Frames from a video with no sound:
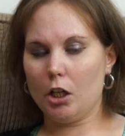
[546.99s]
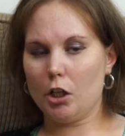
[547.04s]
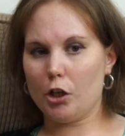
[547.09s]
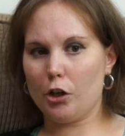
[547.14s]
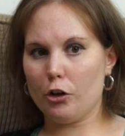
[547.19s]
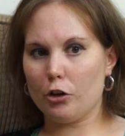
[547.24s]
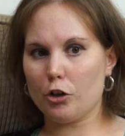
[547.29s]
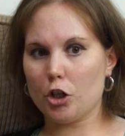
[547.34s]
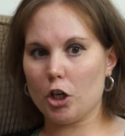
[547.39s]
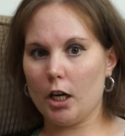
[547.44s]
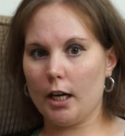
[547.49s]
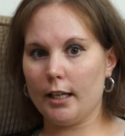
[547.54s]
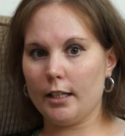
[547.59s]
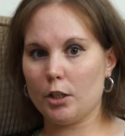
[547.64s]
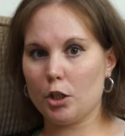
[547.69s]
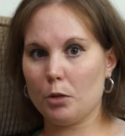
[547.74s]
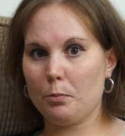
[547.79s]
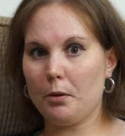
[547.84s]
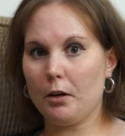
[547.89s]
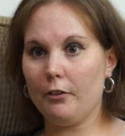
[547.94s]
You're trying
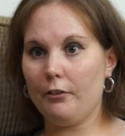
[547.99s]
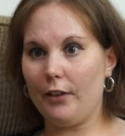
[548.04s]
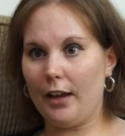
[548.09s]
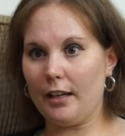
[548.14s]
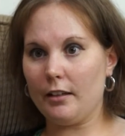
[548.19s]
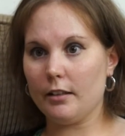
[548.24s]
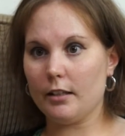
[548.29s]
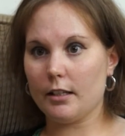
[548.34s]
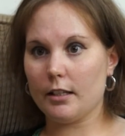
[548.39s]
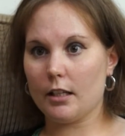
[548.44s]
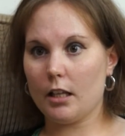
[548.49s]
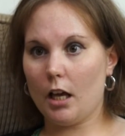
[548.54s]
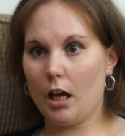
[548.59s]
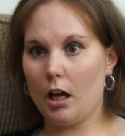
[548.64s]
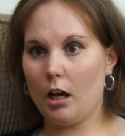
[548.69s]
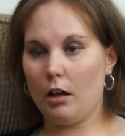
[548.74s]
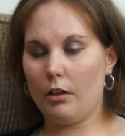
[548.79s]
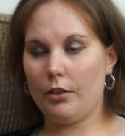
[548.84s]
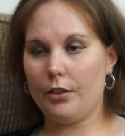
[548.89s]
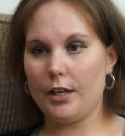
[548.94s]
to prevent
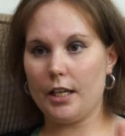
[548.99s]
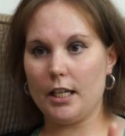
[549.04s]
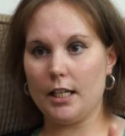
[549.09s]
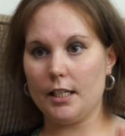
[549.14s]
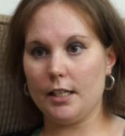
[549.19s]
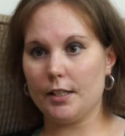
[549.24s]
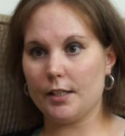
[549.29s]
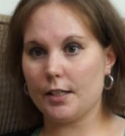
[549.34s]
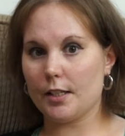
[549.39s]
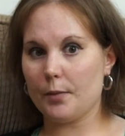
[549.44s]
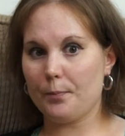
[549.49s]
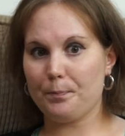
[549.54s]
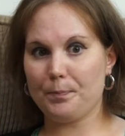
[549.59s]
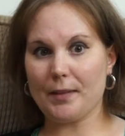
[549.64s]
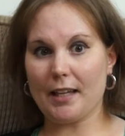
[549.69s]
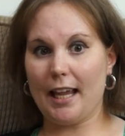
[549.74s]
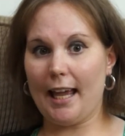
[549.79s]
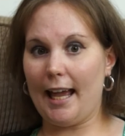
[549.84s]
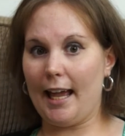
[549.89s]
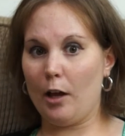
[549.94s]
these
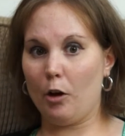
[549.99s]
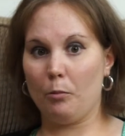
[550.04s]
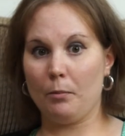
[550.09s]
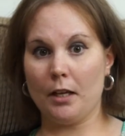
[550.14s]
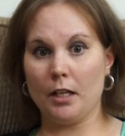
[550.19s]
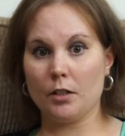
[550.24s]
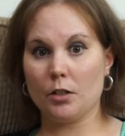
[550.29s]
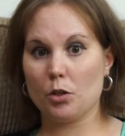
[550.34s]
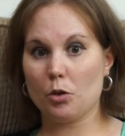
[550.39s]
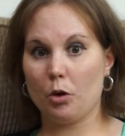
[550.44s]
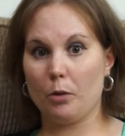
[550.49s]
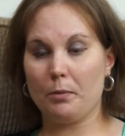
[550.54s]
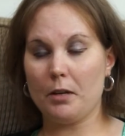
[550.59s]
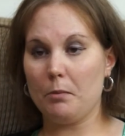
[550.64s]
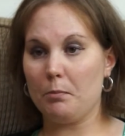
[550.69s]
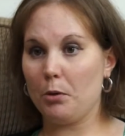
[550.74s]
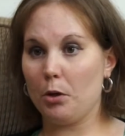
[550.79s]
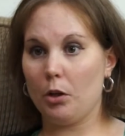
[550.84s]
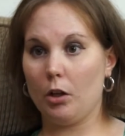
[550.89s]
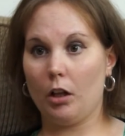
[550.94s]
ailments or
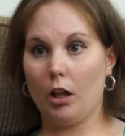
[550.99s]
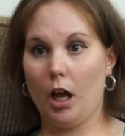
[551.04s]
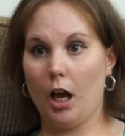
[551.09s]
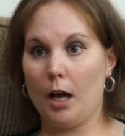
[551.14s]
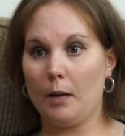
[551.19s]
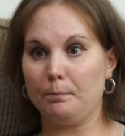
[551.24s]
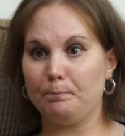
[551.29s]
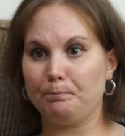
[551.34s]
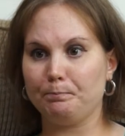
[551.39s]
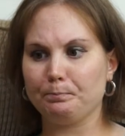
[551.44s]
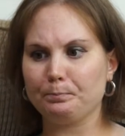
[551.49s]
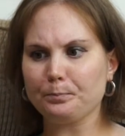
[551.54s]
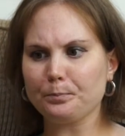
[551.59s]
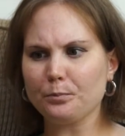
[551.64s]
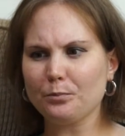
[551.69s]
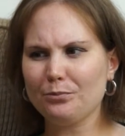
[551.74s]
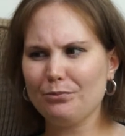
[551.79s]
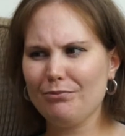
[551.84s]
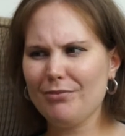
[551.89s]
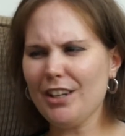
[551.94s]
people,
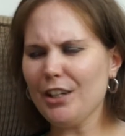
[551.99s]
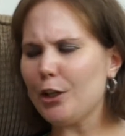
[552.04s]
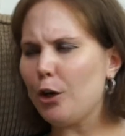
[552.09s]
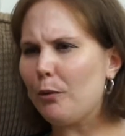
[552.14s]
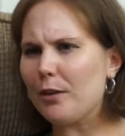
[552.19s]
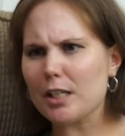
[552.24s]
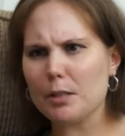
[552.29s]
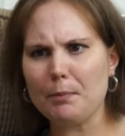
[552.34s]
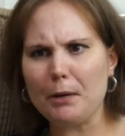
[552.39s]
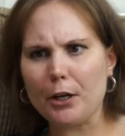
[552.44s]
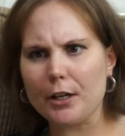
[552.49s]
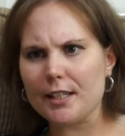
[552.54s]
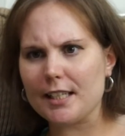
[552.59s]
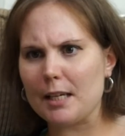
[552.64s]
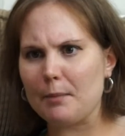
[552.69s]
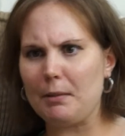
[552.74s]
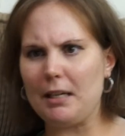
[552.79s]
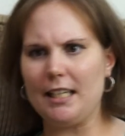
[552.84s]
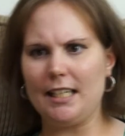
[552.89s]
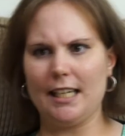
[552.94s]

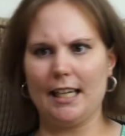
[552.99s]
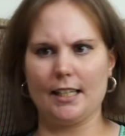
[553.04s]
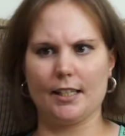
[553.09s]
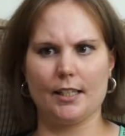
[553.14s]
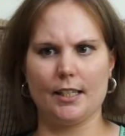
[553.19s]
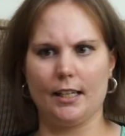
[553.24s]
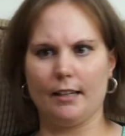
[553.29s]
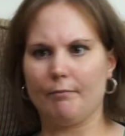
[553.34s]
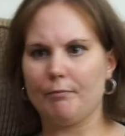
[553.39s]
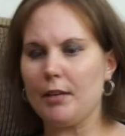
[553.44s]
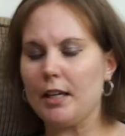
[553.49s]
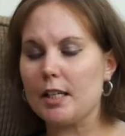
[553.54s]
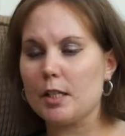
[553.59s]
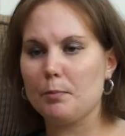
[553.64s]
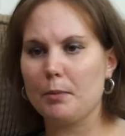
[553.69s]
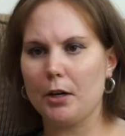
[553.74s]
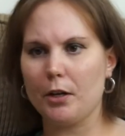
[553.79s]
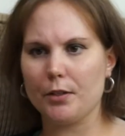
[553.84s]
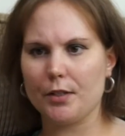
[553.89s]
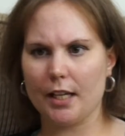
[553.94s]
experiencing PTSD,
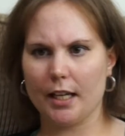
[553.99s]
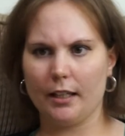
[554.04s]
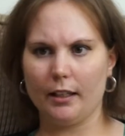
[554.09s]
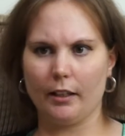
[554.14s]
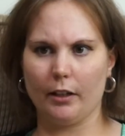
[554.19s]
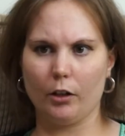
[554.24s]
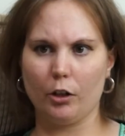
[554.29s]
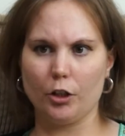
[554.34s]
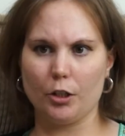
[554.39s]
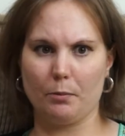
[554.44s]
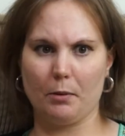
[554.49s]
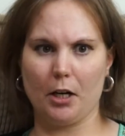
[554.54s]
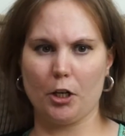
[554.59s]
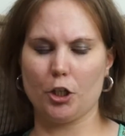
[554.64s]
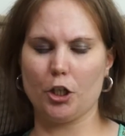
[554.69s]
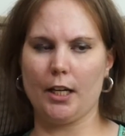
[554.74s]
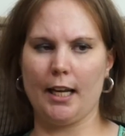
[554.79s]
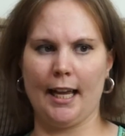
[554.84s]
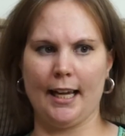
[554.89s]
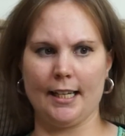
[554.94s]
experiencing clinical
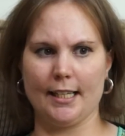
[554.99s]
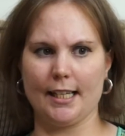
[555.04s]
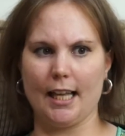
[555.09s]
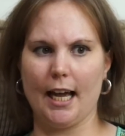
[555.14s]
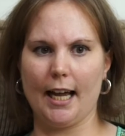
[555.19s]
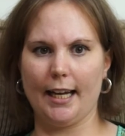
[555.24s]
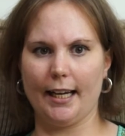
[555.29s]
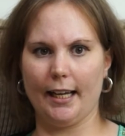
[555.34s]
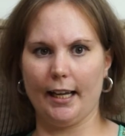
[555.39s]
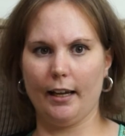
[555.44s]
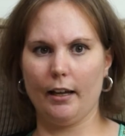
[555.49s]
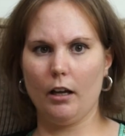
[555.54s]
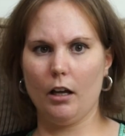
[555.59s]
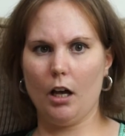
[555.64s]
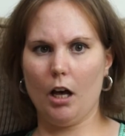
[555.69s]
depression, anxiety,